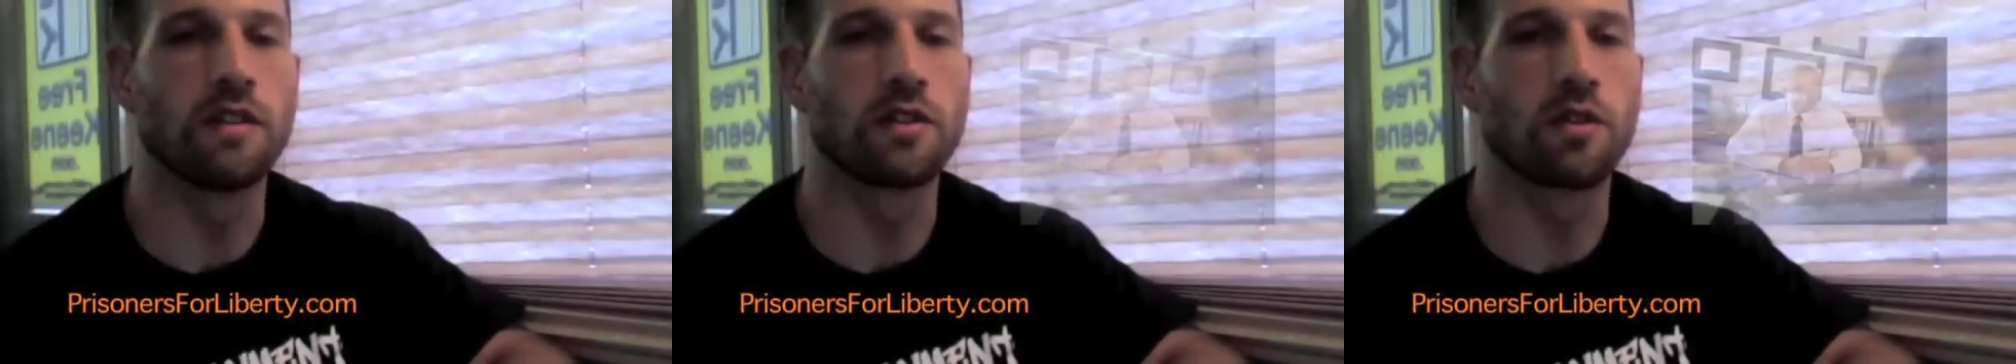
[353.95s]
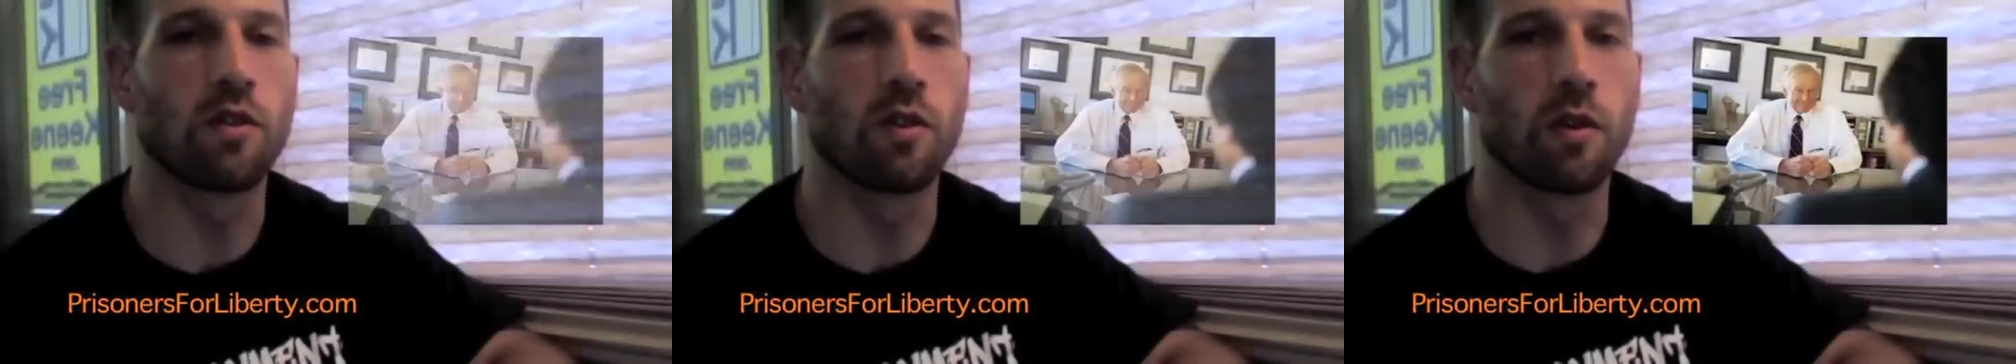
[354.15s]

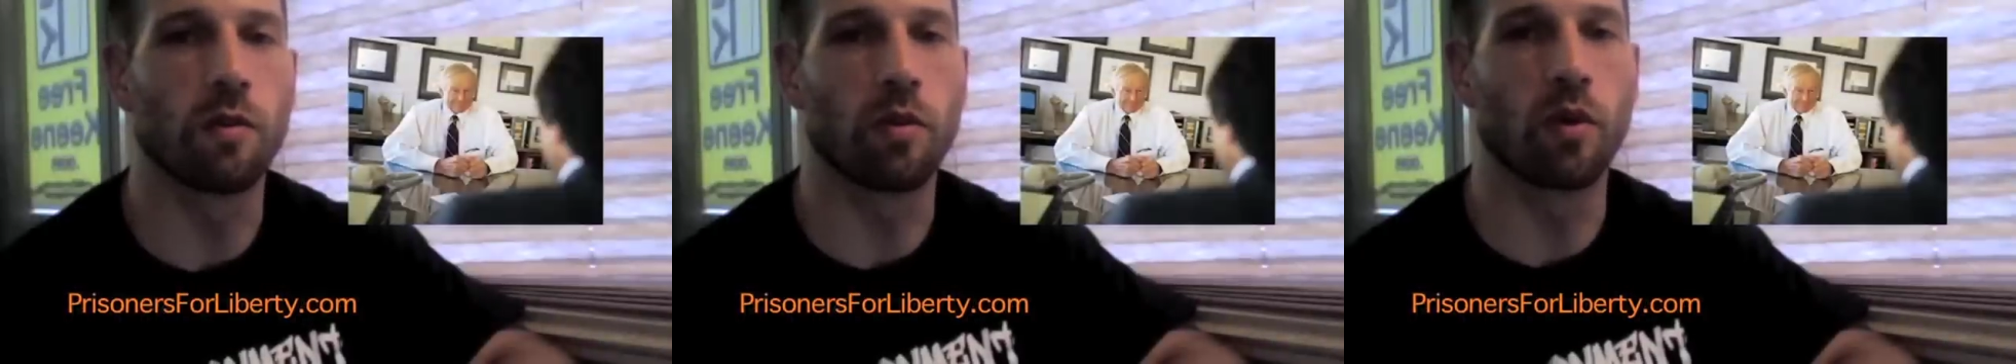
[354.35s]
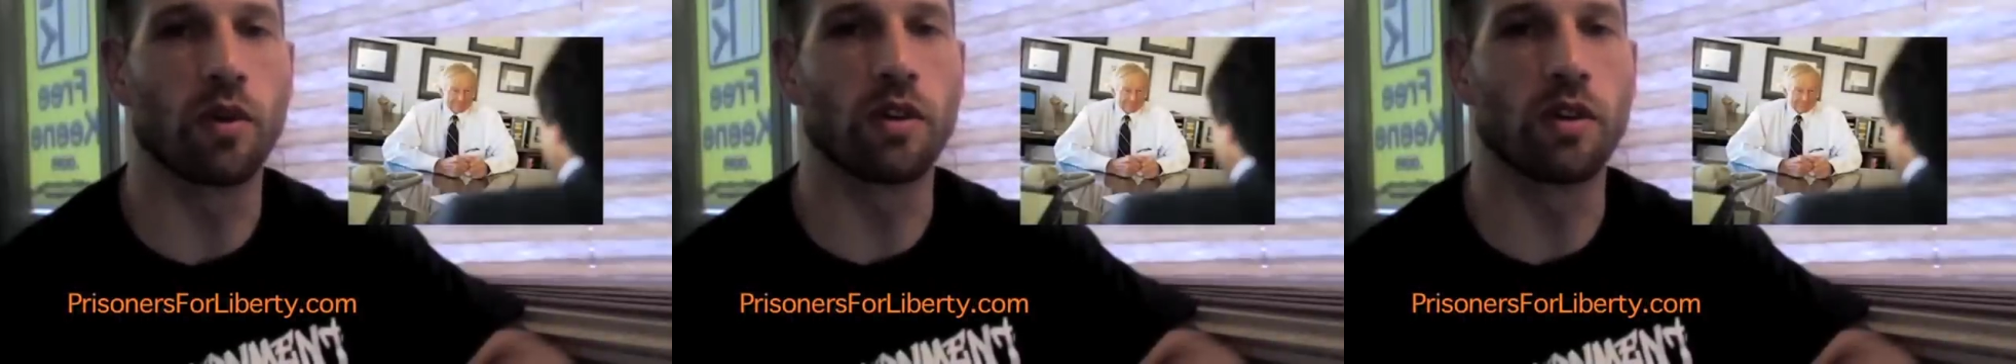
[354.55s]

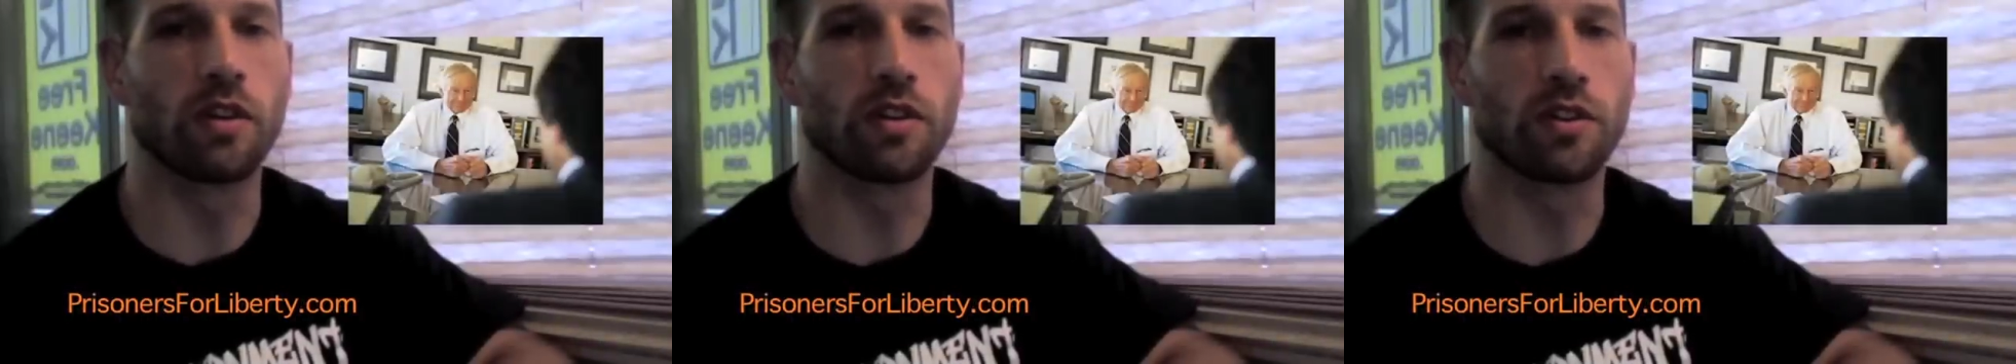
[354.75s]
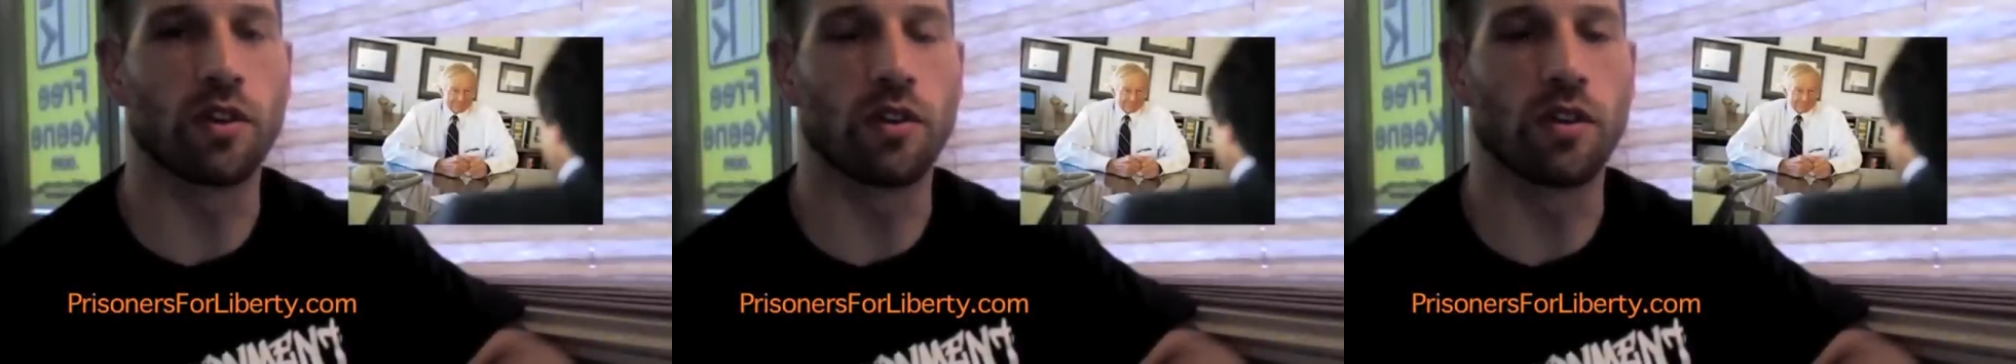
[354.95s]
court-appointed
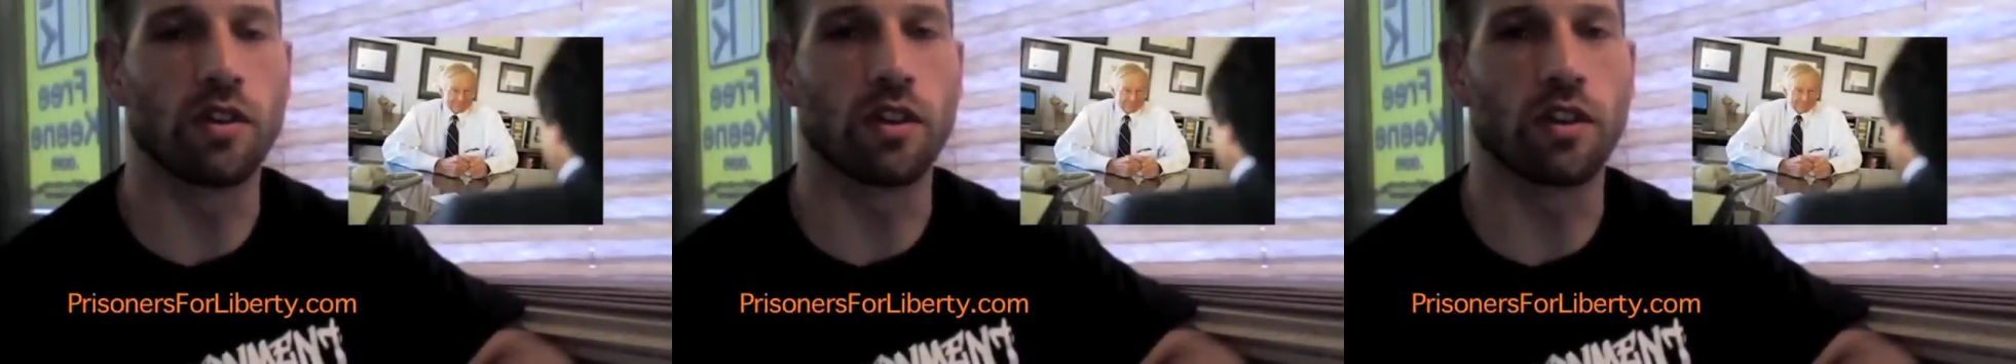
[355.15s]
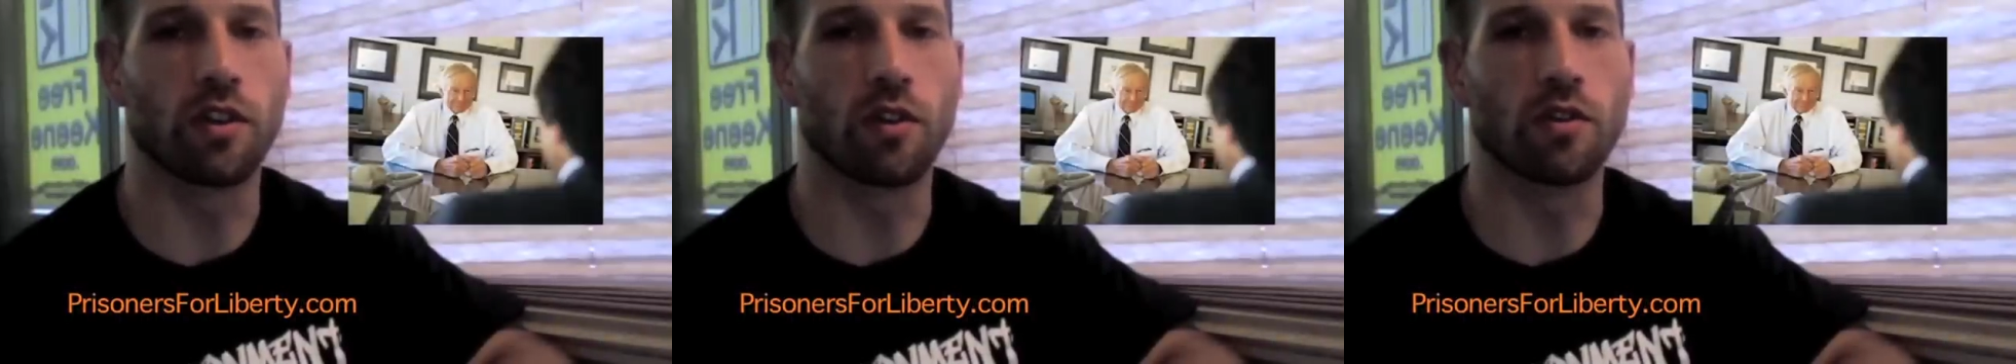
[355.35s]
attorney
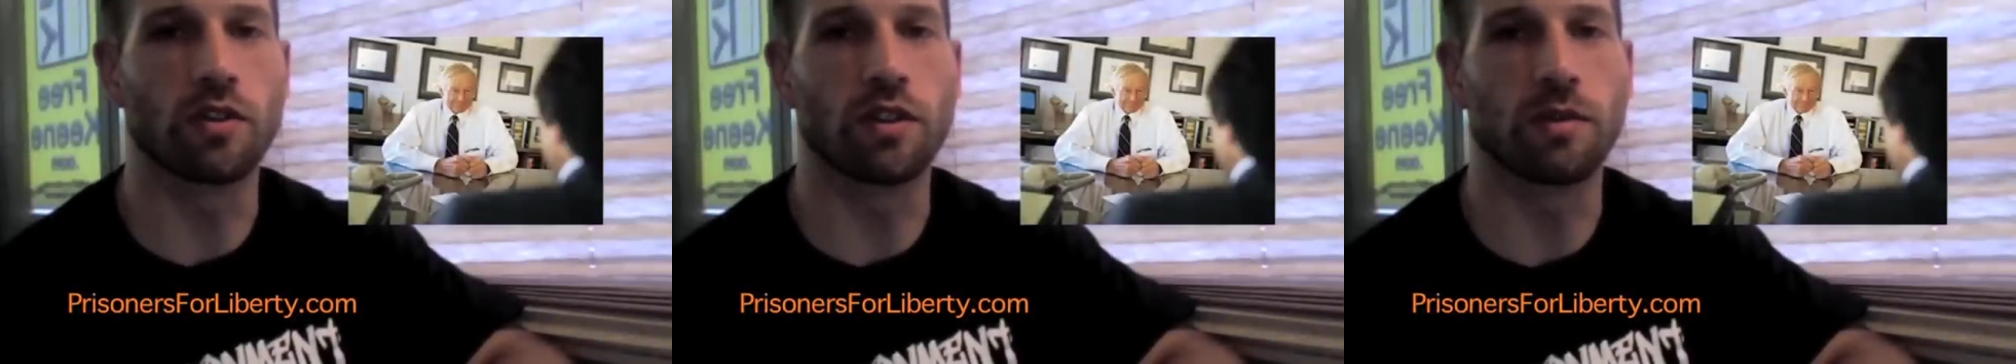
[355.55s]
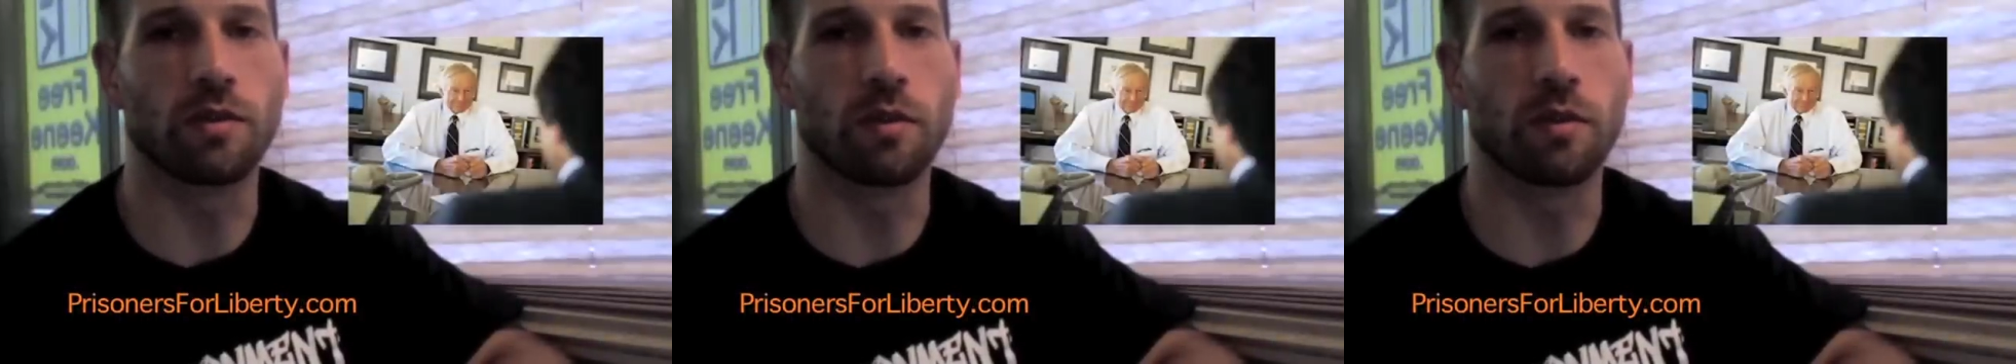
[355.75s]
encouraged him